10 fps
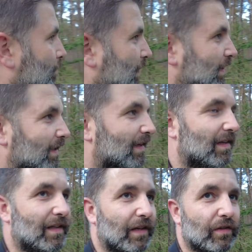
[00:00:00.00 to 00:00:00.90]
But
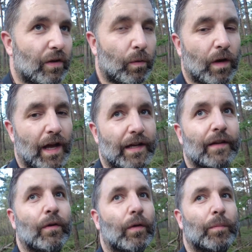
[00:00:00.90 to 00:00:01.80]
there's no light
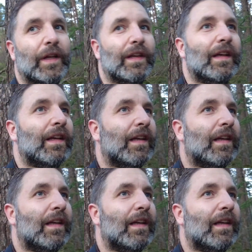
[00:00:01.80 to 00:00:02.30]
at all. But